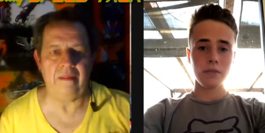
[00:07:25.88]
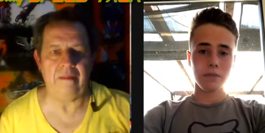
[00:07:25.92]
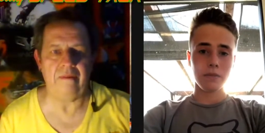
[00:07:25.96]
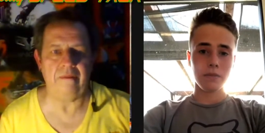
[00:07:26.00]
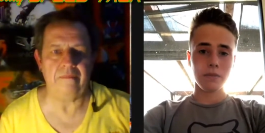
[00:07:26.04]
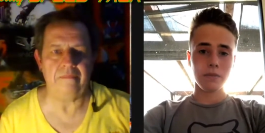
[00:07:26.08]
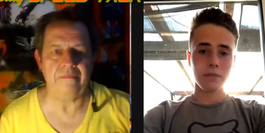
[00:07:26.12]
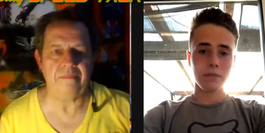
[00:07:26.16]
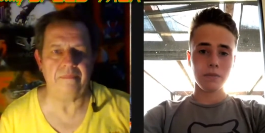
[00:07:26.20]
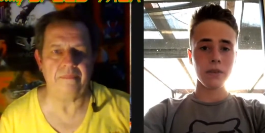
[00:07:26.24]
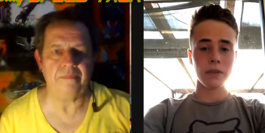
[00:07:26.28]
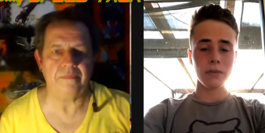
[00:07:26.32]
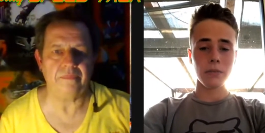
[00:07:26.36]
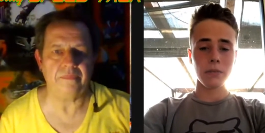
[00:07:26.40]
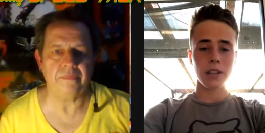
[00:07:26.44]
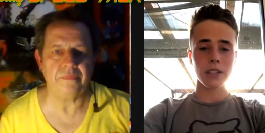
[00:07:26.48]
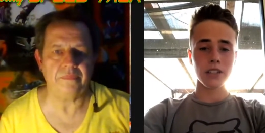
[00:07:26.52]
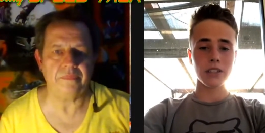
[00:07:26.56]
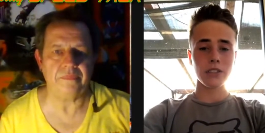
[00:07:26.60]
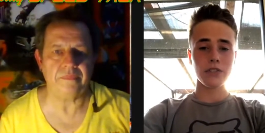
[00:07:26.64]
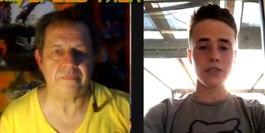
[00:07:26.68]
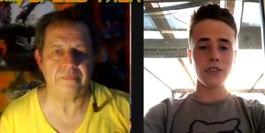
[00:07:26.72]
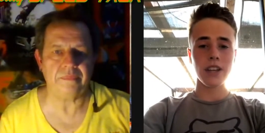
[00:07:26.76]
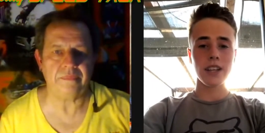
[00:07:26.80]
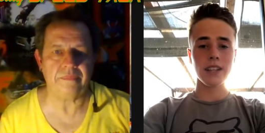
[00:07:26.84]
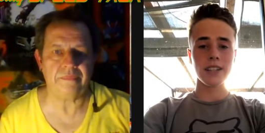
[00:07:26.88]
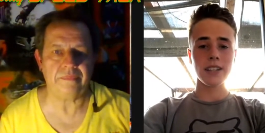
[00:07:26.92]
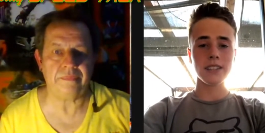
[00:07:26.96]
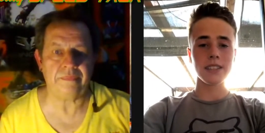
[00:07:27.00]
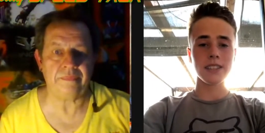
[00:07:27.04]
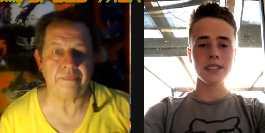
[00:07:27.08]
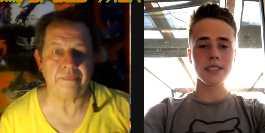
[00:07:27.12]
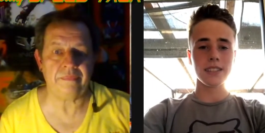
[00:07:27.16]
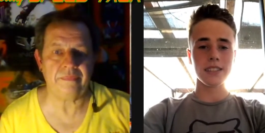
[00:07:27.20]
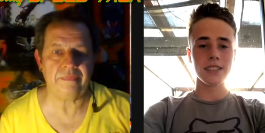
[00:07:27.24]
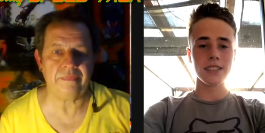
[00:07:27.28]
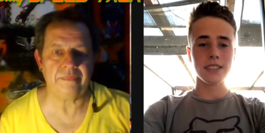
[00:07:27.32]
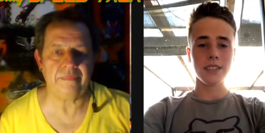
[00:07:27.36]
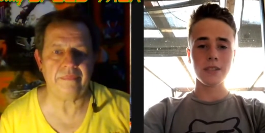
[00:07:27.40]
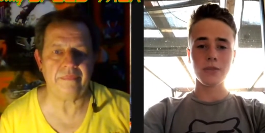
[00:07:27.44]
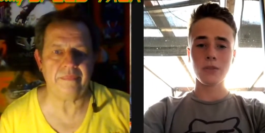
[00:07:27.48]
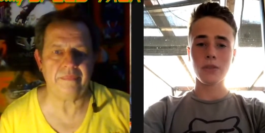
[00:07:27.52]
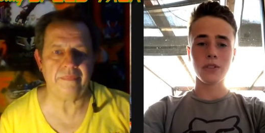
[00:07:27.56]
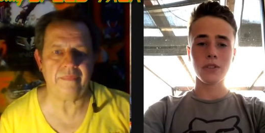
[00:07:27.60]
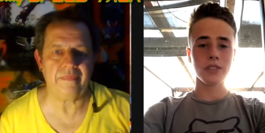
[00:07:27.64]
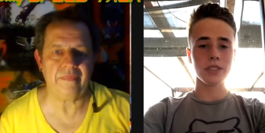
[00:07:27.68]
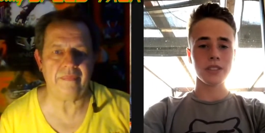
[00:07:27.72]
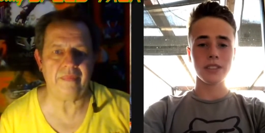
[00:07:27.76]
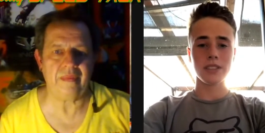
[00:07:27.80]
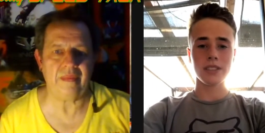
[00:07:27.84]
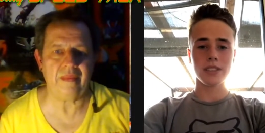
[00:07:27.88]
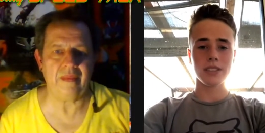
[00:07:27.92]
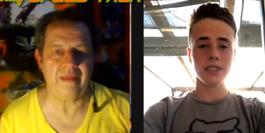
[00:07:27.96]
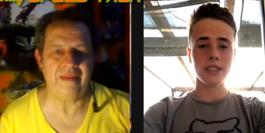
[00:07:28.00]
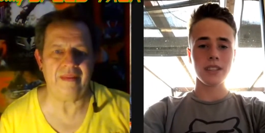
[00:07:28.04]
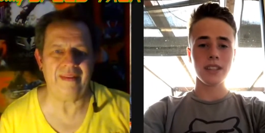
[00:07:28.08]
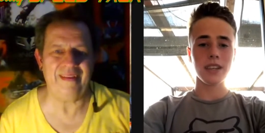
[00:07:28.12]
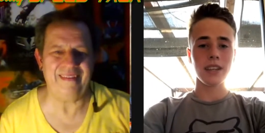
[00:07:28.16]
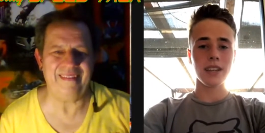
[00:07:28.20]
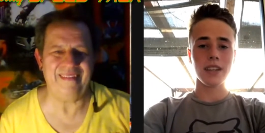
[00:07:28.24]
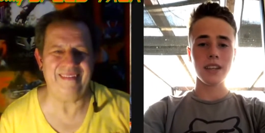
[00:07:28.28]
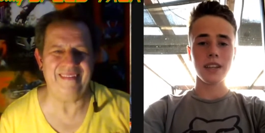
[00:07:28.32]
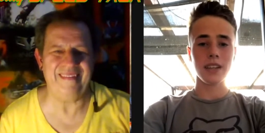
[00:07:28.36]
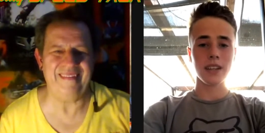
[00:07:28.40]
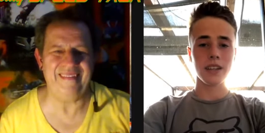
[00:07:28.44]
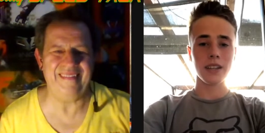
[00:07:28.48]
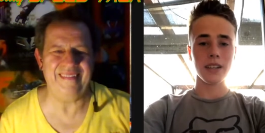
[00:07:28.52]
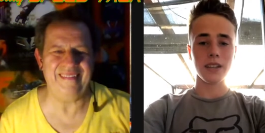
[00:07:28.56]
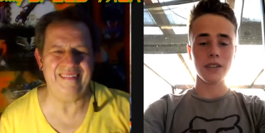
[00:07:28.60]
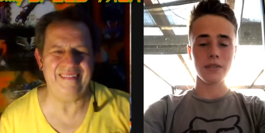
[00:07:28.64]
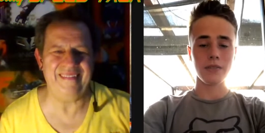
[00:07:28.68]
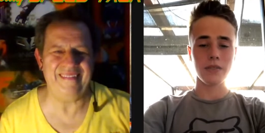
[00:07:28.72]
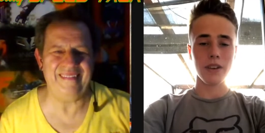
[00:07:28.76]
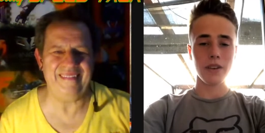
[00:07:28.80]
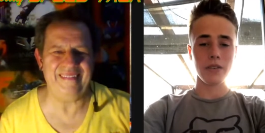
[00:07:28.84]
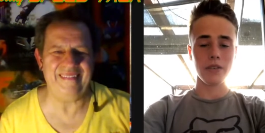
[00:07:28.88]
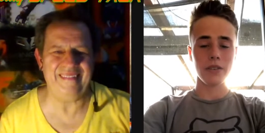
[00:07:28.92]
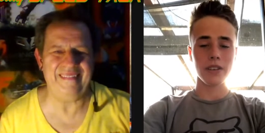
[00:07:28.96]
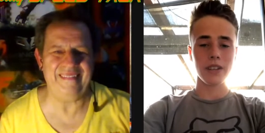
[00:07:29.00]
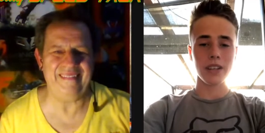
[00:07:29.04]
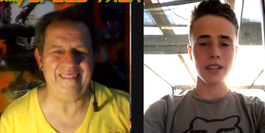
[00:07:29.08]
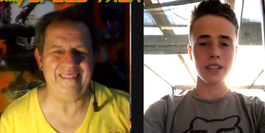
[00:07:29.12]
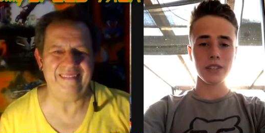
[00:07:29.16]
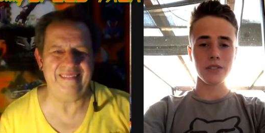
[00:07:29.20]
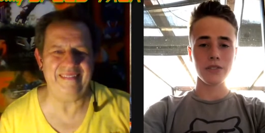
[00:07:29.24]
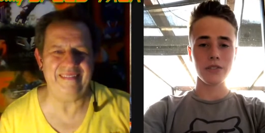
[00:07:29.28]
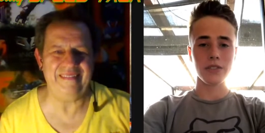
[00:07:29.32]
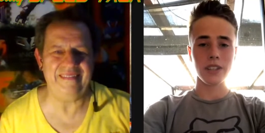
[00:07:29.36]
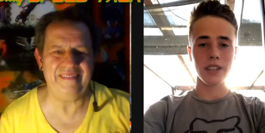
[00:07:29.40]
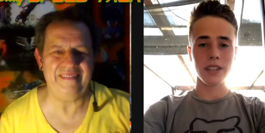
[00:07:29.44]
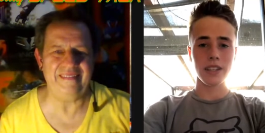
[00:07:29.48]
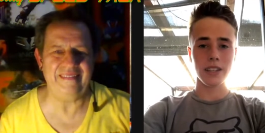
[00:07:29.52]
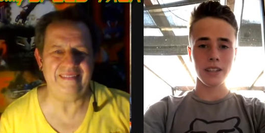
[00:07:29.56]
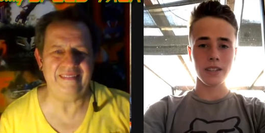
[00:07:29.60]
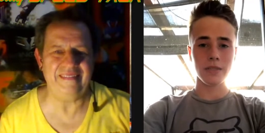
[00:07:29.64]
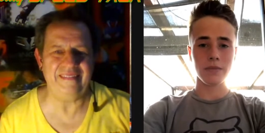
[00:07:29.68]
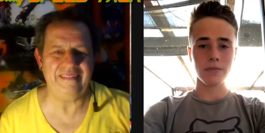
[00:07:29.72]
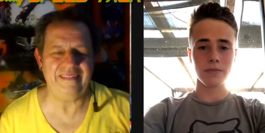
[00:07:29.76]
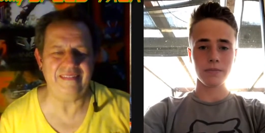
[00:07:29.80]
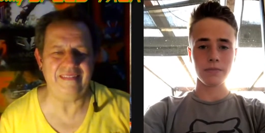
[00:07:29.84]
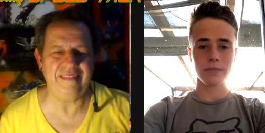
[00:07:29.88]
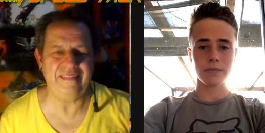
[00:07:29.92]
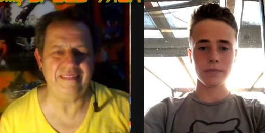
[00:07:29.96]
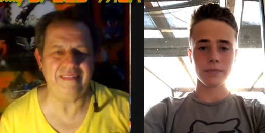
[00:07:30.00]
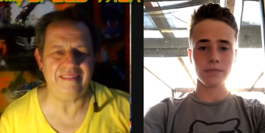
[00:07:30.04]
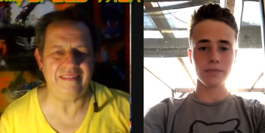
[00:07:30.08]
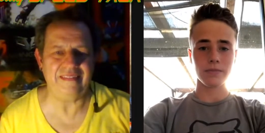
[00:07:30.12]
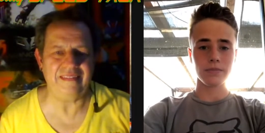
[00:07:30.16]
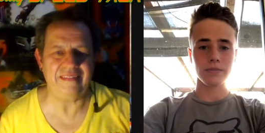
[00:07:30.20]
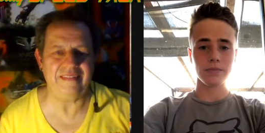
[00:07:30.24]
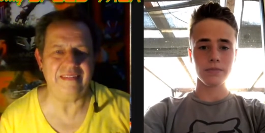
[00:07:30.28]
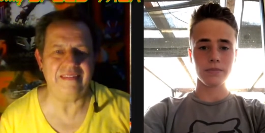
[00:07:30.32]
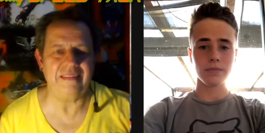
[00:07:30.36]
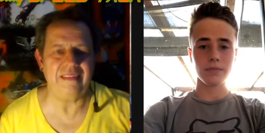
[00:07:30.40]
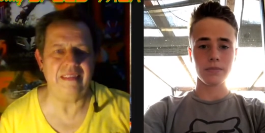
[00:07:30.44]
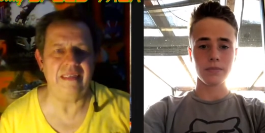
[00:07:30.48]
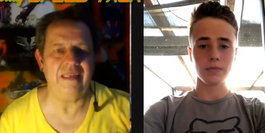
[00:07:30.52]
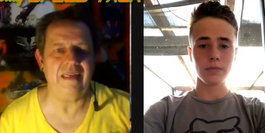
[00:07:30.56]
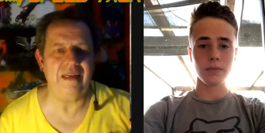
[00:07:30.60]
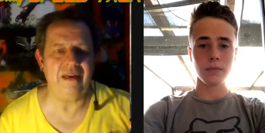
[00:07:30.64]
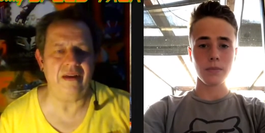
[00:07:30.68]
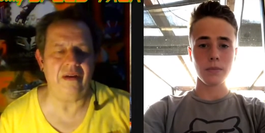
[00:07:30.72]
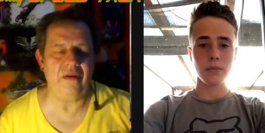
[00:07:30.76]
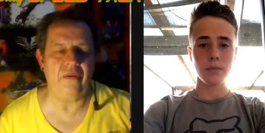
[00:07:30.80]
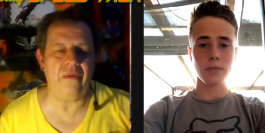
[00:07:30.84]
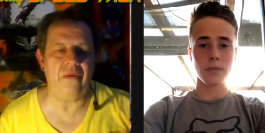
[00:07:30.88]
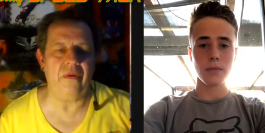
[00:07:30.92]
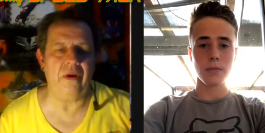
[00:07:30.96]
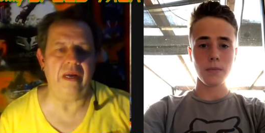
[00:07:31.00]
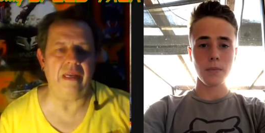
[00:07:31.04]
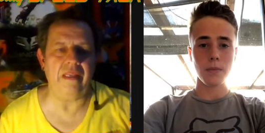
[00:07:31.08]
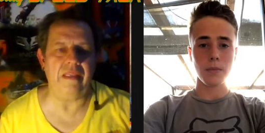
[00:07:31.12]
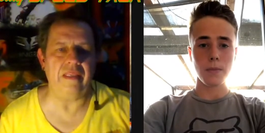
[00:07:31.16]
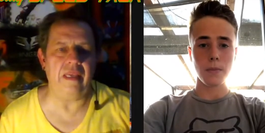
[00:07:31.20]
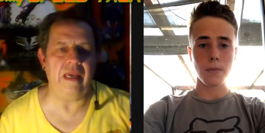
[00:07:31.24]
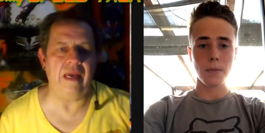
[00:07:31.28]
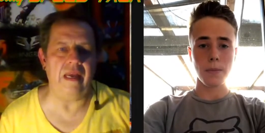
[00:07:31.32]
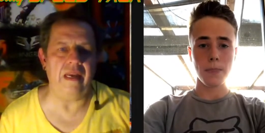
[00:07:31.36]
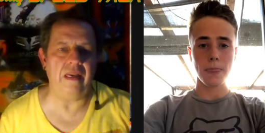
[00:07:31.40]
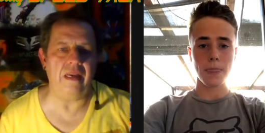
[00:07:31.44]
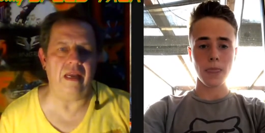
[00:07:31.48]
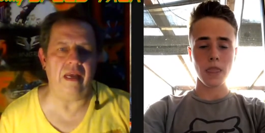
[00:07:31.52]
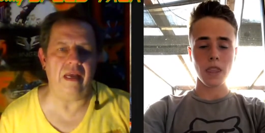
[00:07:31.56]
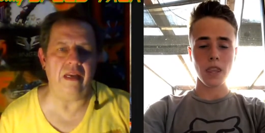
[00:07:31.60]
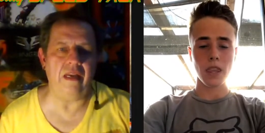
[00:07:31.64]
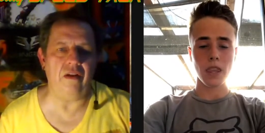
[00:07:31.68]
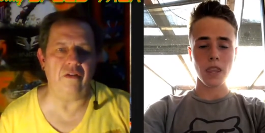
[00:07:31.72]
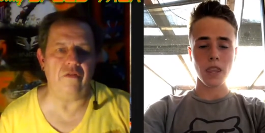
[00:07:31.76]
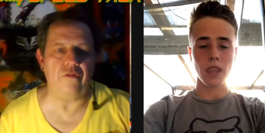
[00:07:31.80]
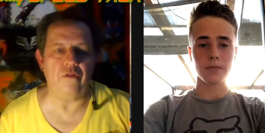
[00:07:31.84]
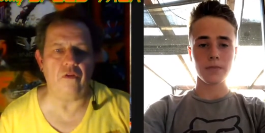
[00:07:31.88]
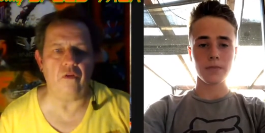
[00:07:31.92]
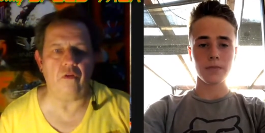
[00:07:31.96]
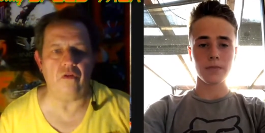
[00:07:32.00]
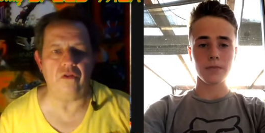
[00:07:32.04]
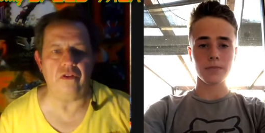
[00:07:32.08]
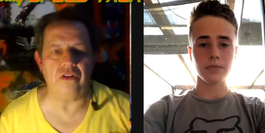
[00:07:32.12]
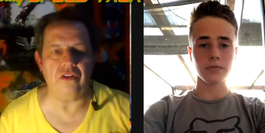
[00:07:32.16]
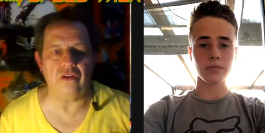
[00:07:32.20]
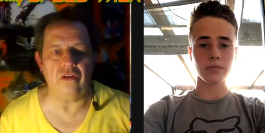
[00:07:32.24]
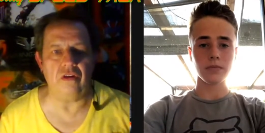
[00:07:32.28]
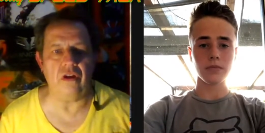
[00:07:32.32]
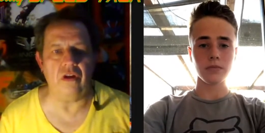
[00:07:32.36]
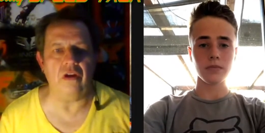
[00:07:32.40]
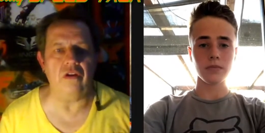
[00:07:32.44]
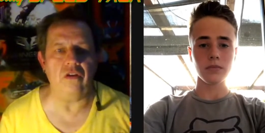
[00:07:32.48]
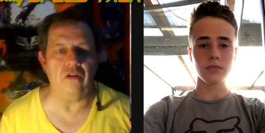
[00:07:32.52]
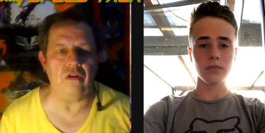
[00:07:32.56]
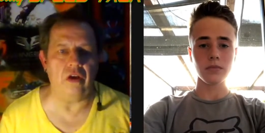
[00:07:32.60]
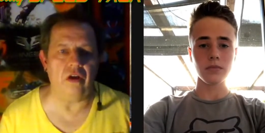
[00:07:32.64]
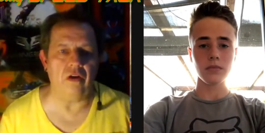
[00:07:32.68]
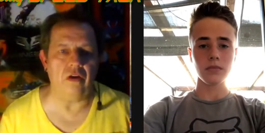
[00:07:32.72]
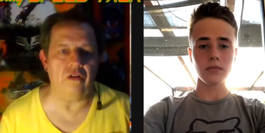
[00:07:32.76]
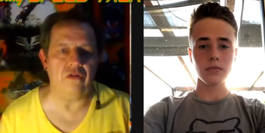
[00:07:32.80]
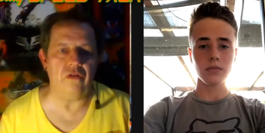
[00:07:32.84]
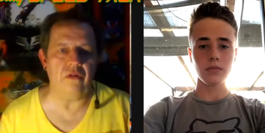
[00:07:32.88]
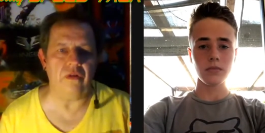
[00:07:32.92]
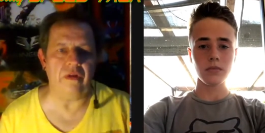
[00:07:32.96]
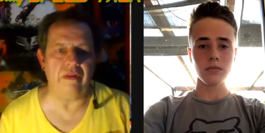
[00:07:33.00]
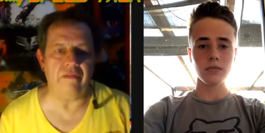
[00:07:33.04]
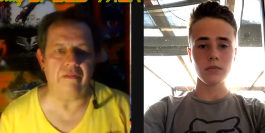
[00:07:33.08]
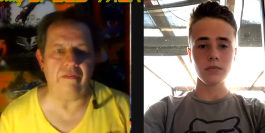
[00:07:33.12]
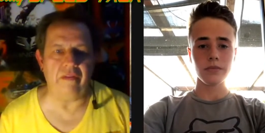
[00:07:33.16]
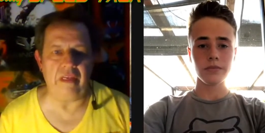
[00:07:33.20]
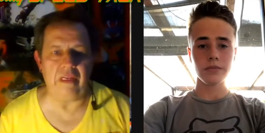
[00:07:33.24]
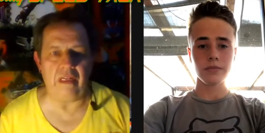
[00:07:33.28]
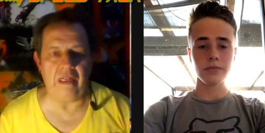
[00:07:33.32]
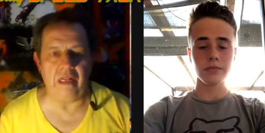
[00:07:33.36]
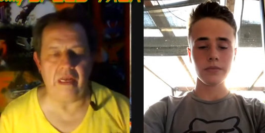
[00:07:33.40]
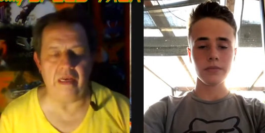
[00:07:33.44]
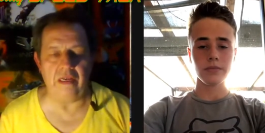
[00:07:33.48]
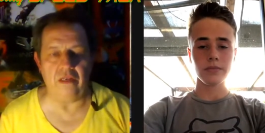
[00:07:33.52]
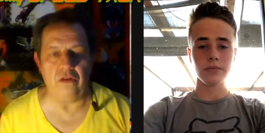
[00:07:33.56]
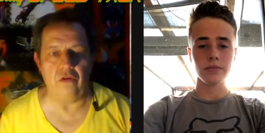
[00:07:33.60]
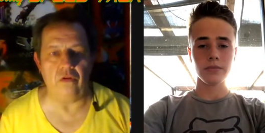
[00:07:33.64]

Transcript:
Speaker 1: very much fans. It was a very nice feeling.
Speaker 2: Right. And and of course, you know, you go to an event